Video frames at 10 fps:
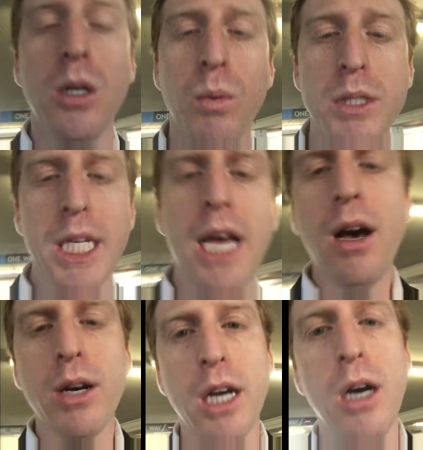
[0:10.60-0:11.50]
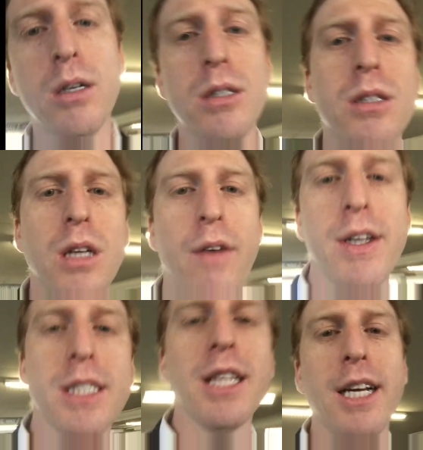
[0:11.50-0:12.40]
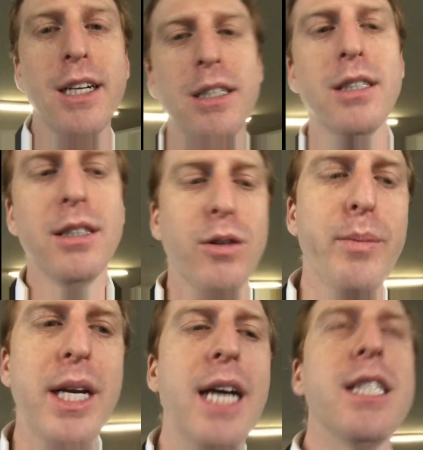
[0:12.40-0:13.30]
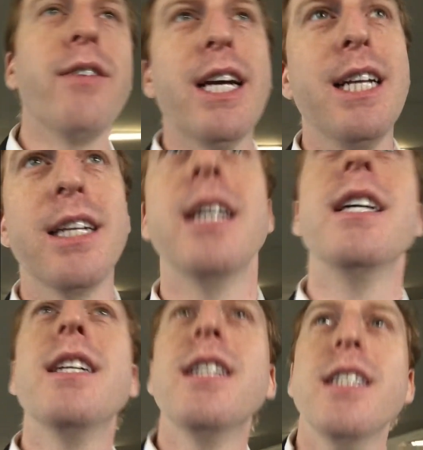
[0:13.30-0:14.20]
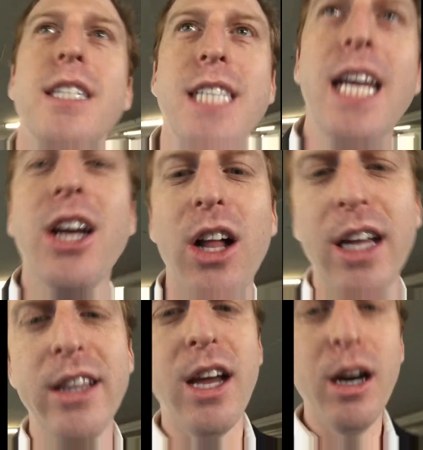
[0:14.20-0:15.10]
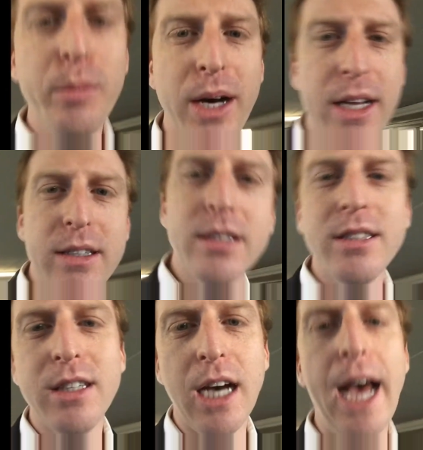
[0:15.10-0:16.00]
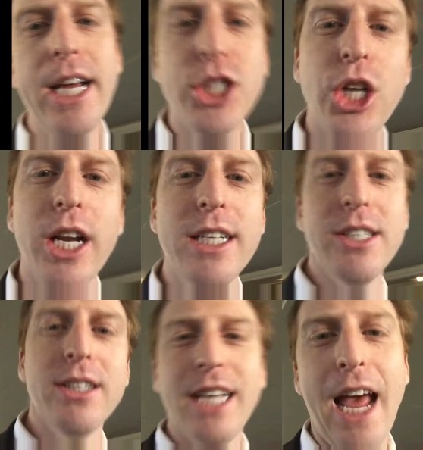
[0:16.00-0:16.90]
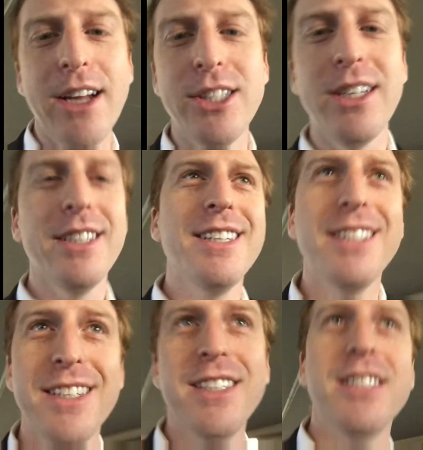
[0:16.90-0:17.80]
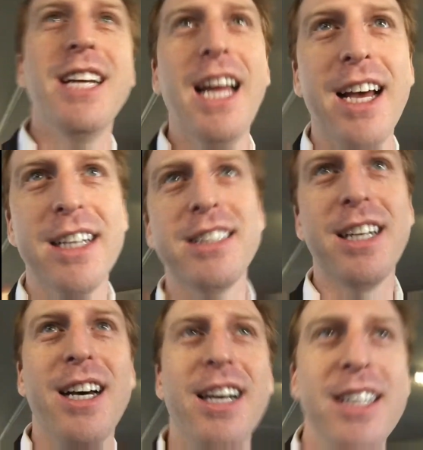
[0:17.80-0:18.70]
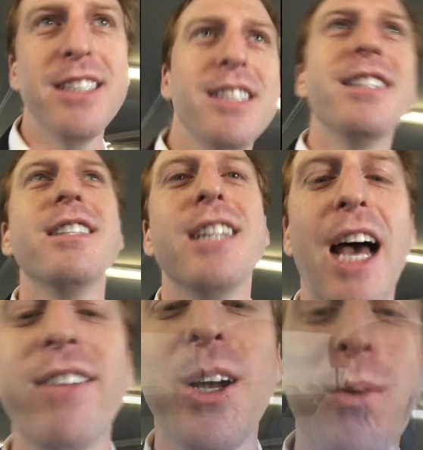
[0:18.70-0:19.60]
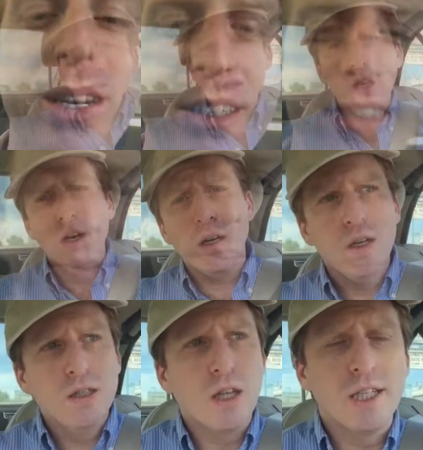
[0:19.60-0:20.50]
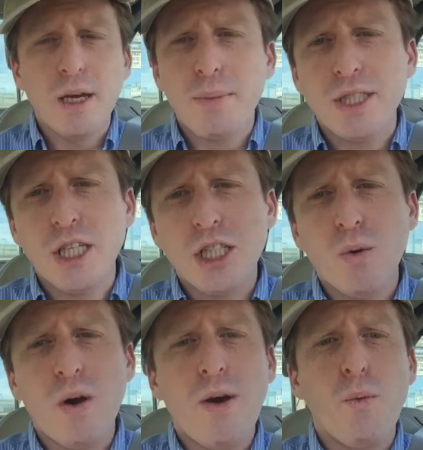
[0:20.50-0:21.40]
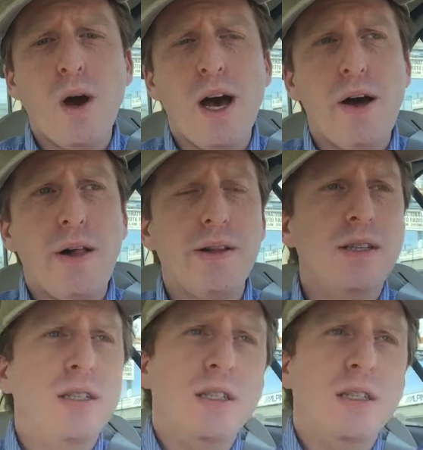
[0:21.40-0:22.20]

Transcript: We'll see how it goes. Obviously, it would be nice if I could take y'all in there, but I shouldn't, can't. And have a good one. So the deposition went well.